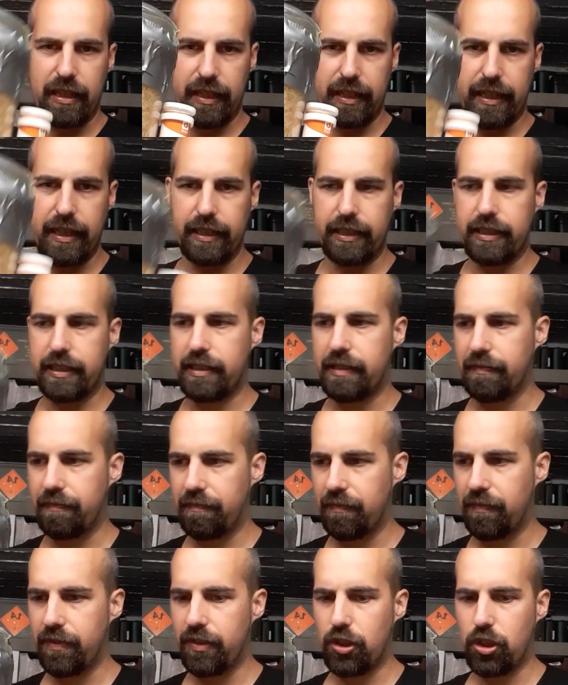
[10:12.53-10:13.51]
get
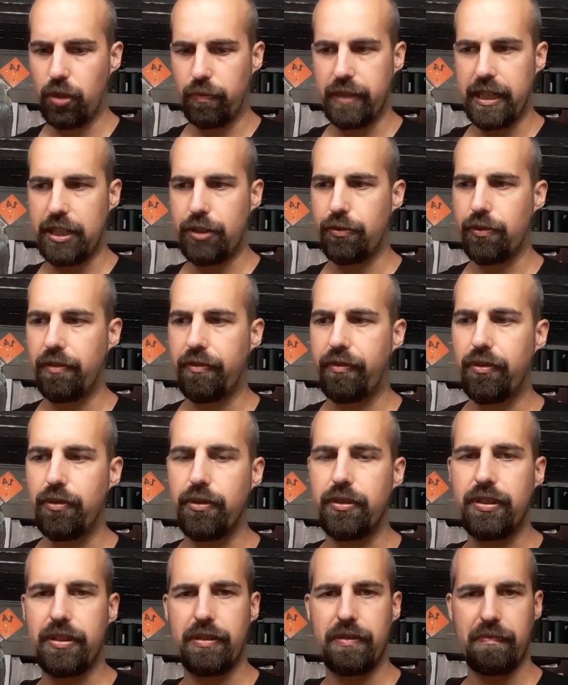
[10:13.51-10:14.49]
some natural
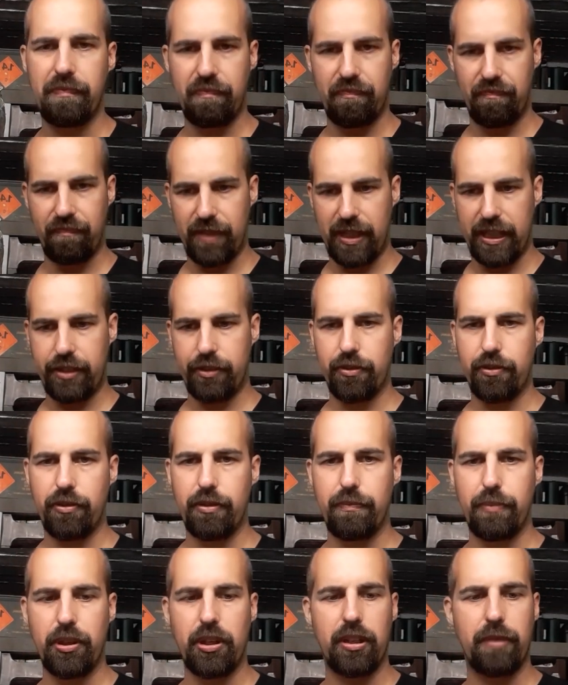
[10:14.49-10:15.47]
food in
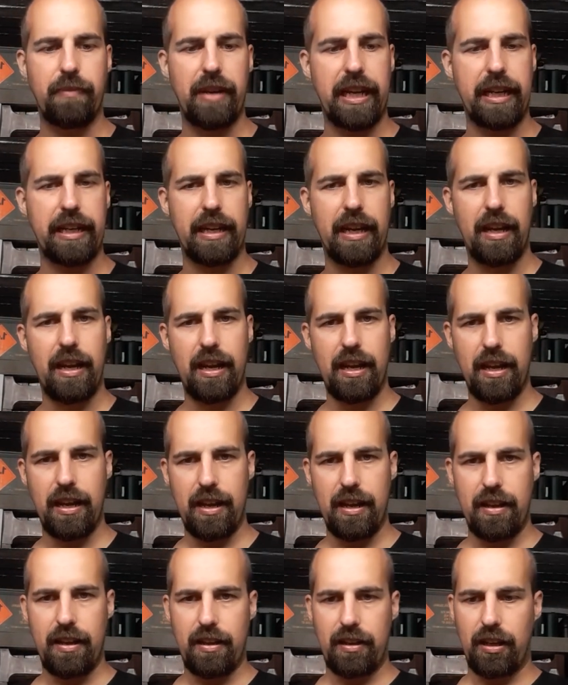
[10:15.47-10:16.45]
your gut bag,
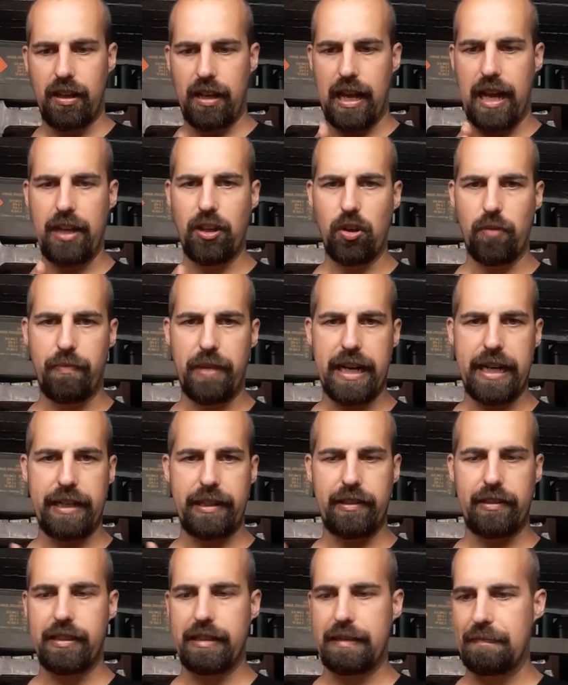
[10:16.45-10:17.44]
and
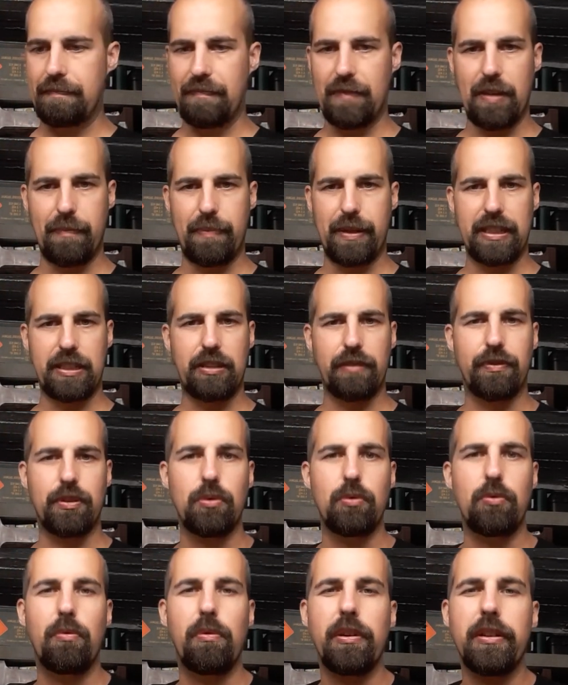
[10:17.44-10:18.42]
combine the best of
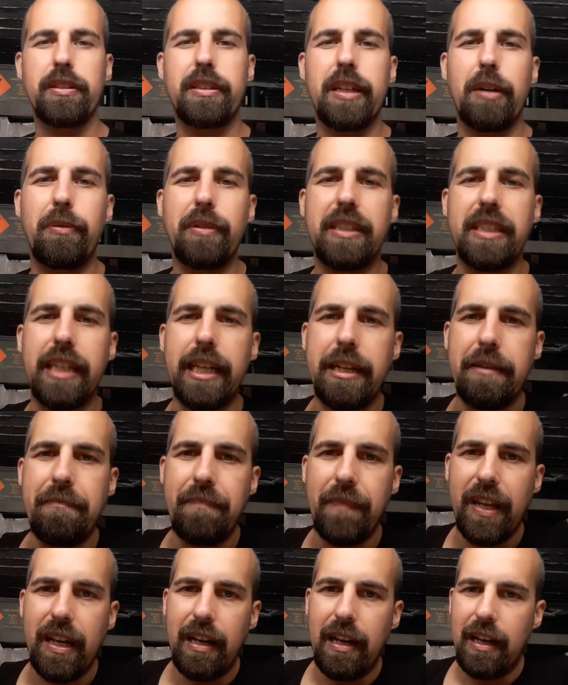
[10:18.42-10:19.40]
two worlds, I would say.
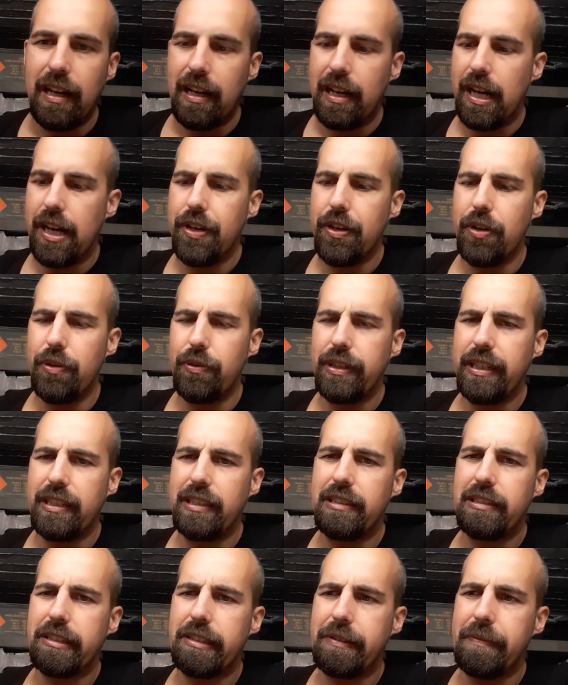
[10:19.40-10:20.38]
I know
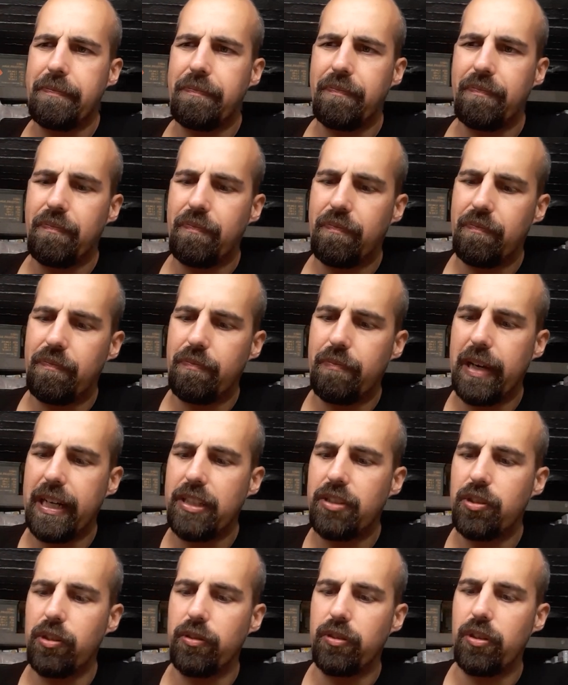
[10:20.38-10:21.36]
this
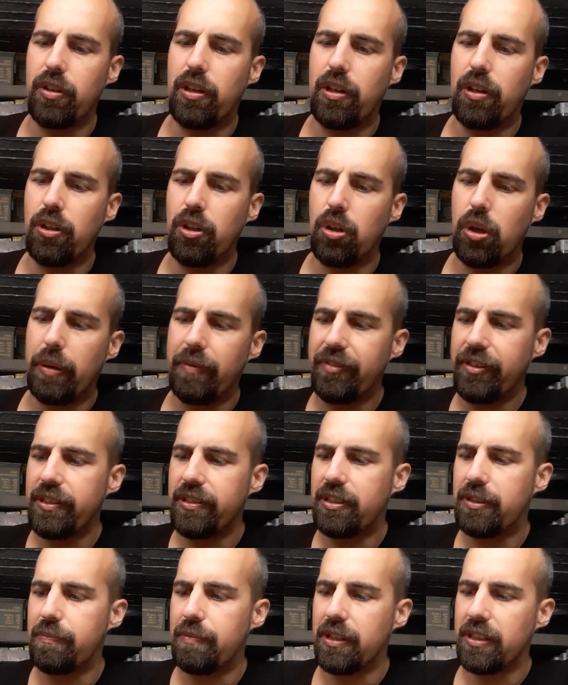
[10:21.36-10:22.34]
might sound all
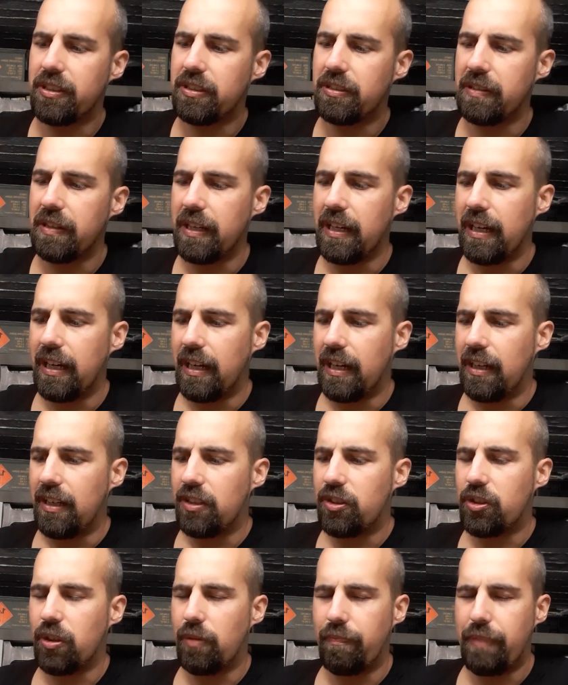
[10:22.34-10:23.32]
obvious, but
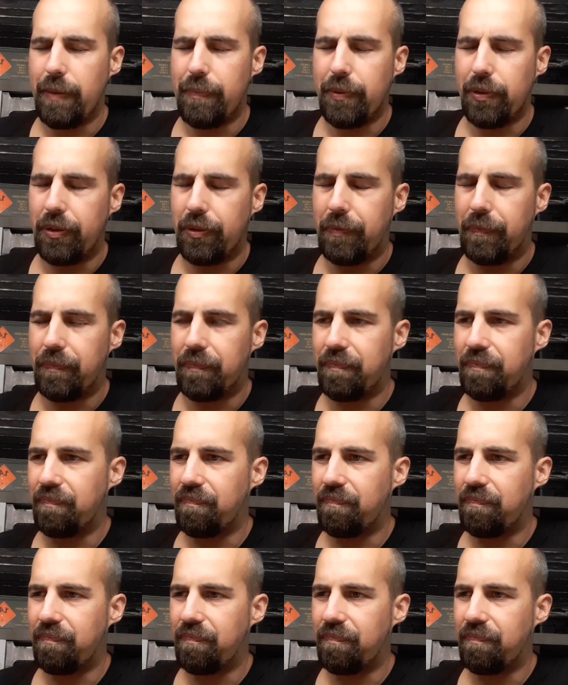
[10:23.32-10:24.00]
some people